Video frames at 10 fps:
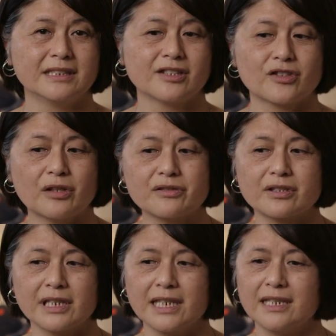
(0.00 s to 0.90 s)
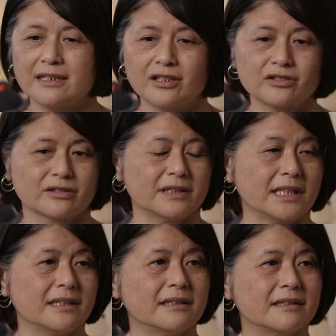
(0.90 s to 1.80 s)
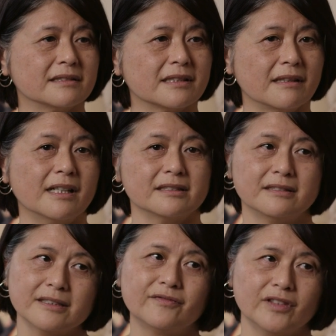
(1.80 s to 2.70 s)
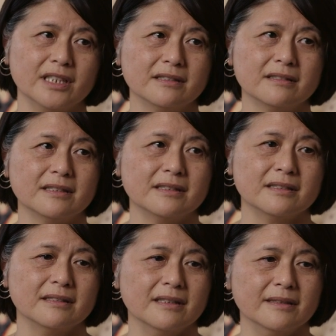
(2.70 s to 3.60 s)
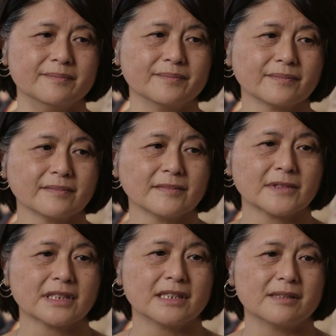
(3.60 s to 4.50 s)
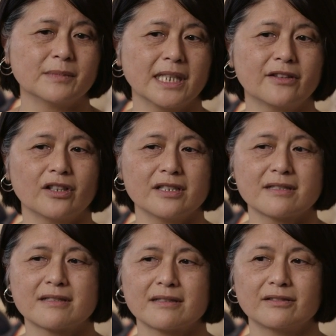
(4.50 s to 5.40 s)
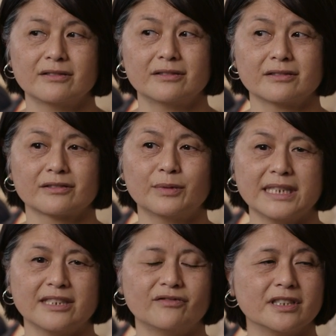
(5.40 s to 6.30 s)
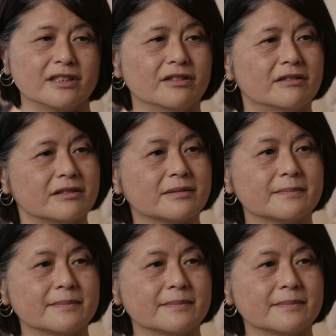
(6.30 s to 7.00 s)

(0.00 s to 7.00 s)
socially, culturally, is a lot different. And my thoughts are quite different than hers.